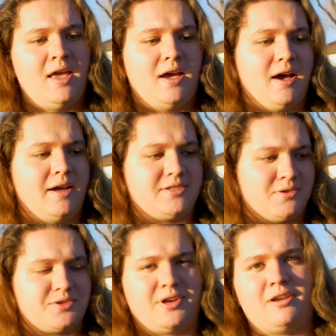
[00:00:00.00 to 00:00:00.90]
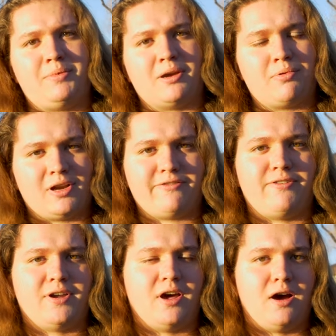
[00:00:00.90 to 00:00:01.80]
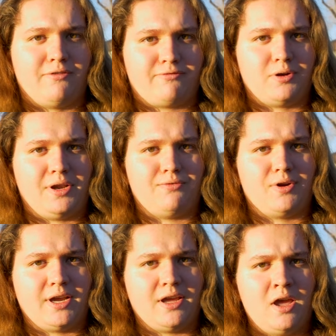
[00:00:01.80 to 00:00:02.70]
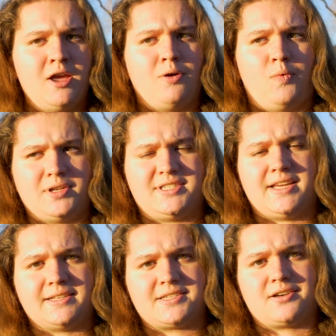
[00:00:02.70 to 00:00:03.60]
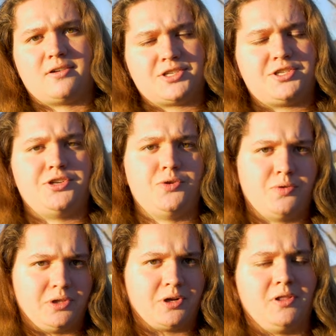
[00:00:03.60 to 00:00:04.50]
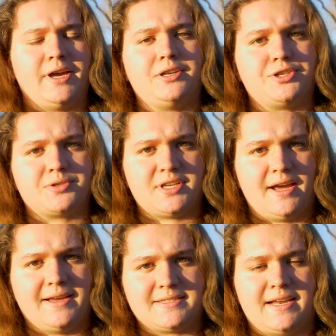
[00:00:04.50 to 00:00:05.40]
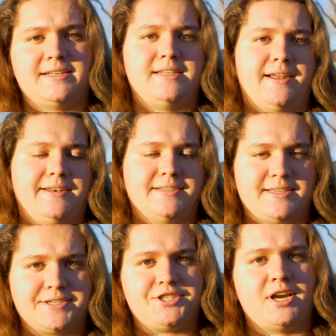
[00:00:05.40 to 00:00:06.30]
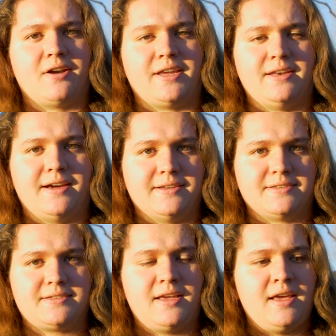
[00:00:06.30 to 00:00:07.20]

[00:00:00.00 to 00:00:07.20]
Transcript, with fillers: Uh, it's also going to be a pretty fun off-roading rig once it starts to look like Josiah's nineteen ninety-six Cherokee does.